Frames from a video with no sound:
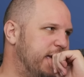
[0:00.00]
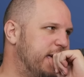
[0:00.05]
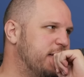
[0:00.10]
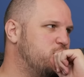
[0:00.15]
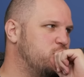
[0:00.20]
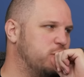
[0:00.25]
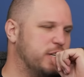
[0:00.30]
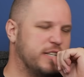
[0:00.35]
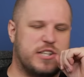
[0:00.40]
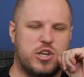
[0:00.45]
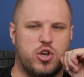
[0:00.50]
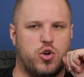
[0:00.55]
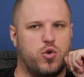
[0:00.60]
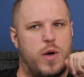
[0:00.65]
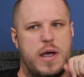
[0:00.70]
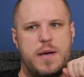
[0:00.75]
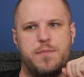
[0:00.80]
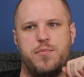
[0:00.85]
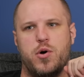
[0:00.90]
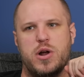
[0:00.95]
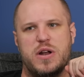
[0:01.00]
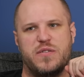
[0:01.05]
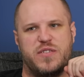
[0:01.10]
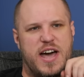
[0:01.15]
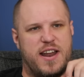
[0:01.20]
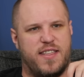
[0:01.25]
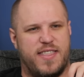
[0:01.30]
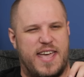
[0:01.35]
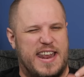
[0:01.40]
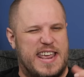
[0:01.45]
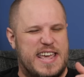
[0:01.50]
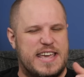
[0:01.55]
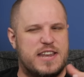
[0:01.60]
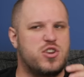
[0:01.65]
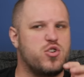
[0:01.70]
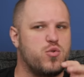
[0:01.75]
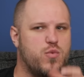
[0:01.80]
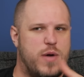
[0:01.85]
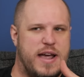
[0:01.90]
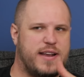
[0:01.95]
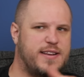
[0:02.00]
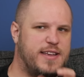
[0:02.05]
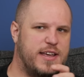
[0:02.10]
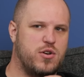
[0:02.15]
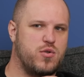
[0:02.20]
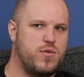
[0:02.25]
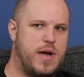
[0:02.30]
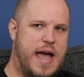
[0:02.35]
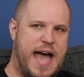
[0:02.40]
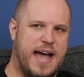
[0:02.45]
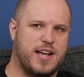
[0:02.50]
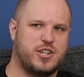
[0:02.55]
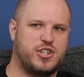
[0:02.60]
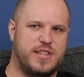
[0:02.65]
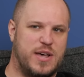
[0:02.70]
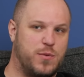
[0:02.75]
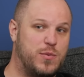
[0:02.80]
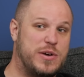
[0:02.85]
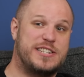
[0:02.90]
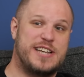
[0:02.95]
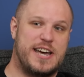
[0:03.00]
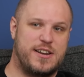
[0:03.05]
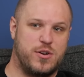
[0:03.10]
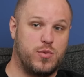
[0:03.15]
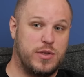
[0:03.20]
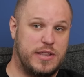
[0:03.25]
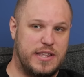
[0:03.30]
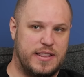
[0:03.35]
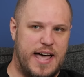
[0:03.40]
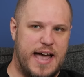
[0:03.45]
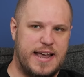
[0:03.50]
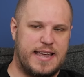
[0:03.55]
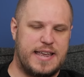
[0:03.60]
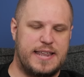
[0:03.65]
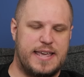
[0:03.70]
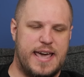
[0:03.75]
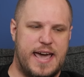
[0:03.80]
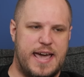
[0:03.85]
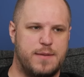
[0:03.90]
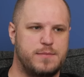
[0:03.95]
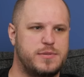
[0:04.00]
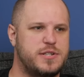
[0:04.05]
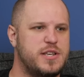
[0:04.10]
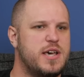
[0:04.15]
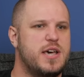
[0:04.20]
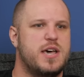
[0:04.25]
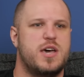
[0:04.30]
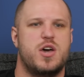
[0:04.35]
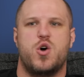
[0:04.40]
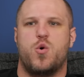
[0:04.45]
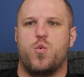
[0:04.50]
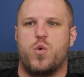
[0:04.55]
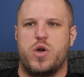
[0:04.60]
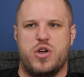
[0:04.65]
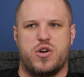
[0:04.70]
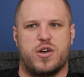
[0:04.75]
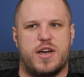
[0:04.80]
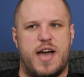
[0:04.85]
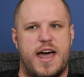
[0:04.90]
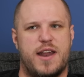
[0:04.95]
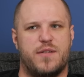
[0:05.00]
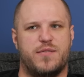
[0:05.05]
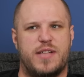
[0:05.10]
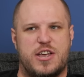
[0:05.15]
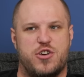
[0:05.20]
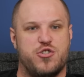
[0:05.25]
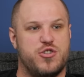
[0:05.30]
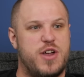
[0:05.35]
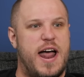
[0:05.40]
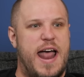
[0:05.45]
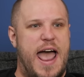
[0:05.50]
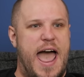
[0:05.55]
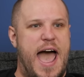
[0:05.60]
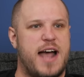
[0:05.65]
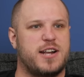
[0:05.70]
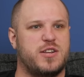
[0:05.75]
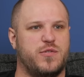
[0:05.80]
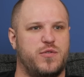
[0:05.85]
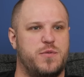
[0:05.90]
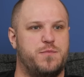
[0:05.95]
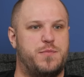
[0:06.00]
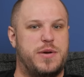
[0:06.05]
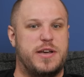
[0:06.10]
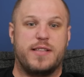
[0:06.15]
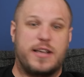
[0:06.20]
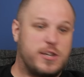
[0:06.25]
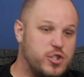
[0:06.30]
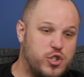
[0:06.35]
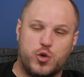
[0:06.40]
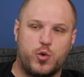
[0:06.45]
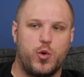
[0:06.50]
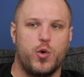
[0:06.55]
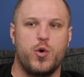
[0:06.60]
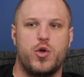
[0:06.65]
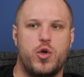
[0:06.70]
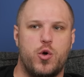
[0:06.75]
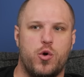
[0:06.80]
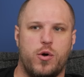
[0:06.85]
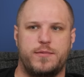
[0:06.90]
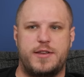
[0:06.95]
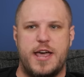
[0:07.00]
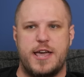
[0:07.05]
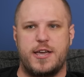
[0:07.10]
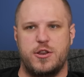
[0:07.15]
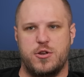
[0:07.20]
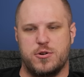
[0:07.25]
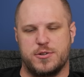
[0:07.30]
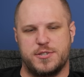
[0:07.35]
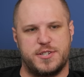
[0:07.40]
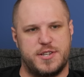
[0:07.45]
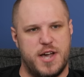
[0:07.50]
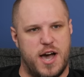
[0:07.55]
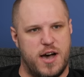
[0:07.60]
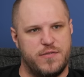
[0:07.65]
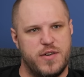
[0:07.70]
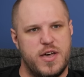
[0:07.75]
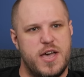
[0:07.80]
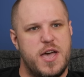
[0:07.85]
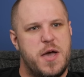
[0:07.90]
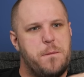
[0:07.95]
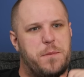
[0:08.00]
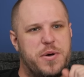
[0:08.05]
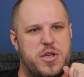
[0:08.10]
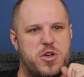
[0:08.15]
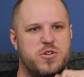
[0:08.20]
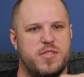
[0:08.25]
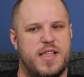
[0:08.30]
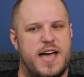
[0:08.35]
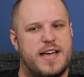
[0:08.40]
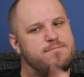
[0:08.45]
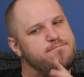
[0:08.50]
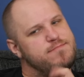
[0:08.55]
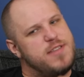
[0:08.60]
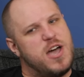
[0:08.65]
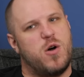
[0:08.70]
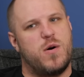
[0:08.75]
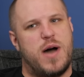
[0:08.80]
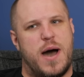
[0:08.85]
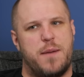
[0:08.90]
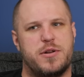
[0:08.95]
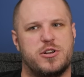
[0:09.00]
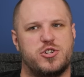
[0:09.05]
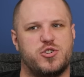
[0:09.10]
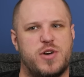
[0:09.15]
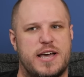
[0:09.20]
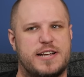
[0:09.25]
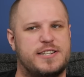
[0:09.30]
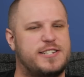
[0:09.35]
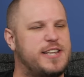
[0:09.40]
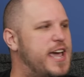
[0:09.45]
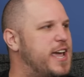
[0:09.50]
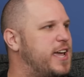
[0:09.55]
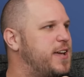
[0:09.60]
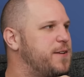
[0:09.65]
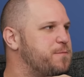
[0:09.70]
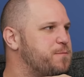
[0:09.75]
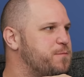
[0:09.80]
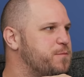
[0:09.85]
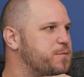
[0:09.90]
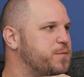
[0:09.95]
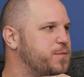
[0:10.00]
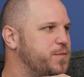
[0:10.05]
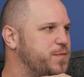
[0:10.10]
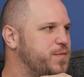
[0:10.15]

interesting. It's a yeah. great point of kind of that indirect interaction that we tend to really like in games where you're kind of like you're not actively being like screw you I'm taking your stuff but you're like no I'm gonna try I want to benefit off what